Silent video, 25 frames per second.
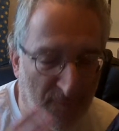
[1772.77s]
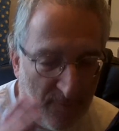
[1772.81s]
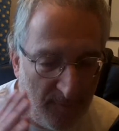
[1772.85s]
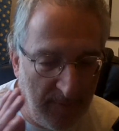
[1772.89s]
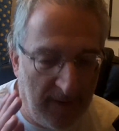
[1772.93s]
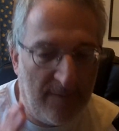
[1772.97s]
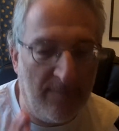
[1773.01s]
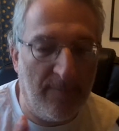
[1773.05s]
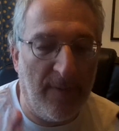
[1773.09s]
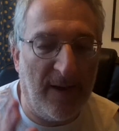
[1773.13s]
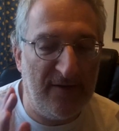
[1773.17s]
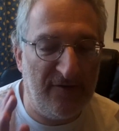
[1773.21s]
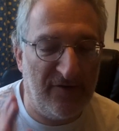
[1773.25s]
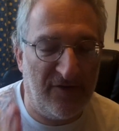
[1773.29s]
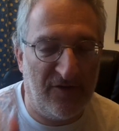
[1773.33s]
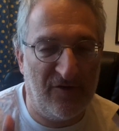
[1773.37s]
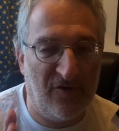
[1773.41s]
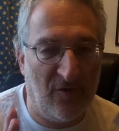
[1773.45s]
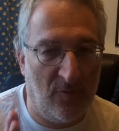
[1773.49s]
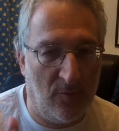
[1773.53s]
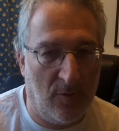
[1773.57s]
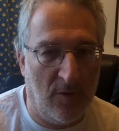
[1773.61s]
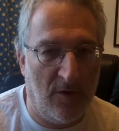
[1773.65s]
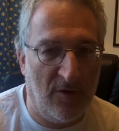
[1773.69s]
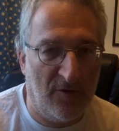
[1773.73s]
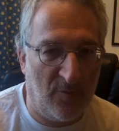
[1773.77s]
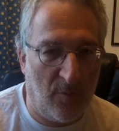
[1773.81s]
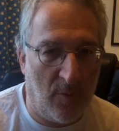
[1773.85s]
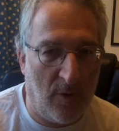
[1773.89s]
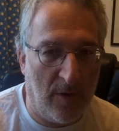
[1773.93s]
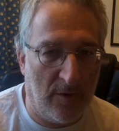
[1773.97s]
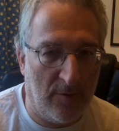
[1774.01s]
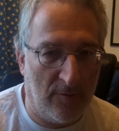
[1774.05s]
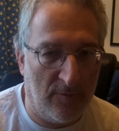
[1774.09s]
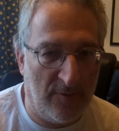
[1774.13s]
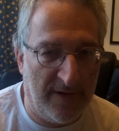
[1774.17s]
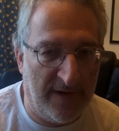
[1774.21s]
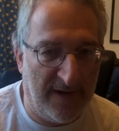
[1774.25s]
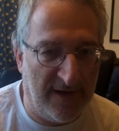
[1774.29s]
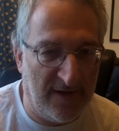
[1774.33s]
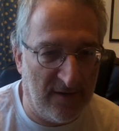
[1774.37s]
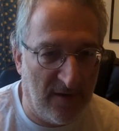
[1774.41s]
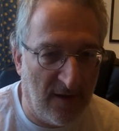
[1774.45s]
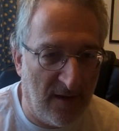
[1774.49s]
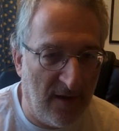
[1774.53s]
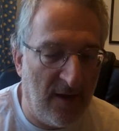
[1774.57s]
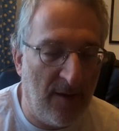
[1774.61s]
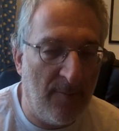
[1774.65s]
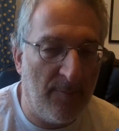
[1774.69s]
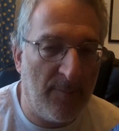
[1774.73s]
for me, makes this a worthwhile read.
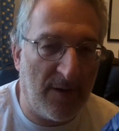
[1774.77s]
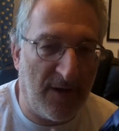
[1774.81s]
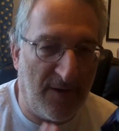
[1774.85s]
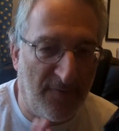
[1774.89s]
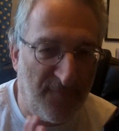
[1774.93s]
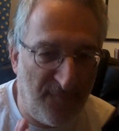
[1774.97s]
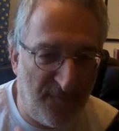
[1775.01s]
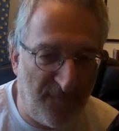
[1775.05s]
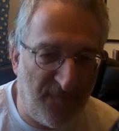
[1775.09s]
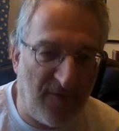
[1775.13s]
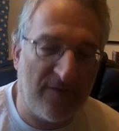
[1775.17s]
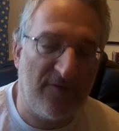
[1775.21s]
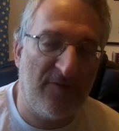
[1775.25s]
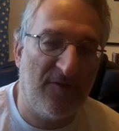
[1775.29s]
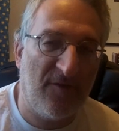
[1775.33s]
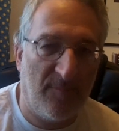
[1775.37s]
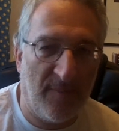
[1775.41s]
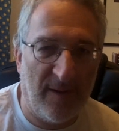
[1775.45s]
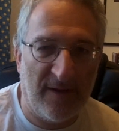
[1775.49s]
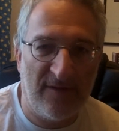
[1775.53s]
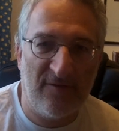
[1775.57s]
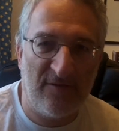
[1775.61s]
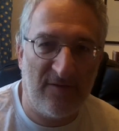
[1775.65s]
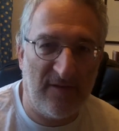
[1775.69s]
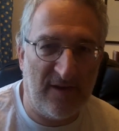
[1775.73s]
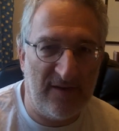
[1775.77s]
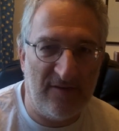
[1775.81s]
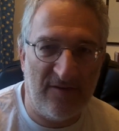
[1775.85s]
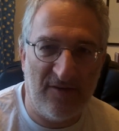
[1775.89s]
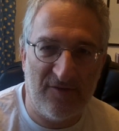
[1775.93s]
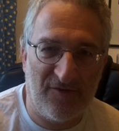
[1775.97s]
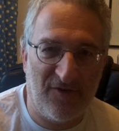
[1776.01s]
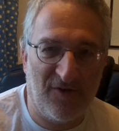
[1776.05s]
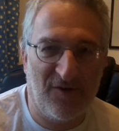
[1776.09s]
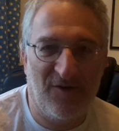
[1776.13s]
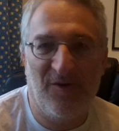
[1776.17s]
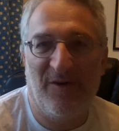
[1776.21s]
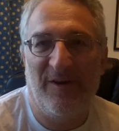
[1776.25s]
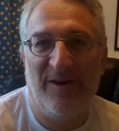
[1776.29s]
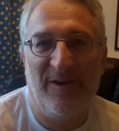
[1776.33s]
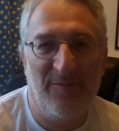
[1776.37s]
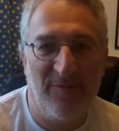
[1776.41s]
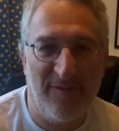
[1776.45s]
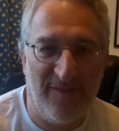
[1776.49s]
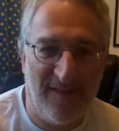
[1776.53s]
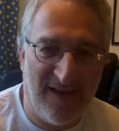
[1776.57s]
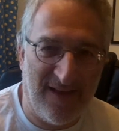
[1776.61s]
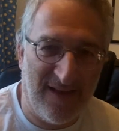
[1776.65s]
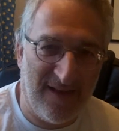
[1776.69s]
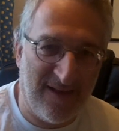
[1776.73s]
But I fundamentally disagree
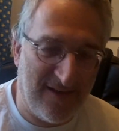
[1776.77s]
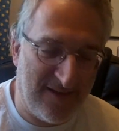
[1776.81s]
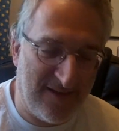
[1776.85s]
with it.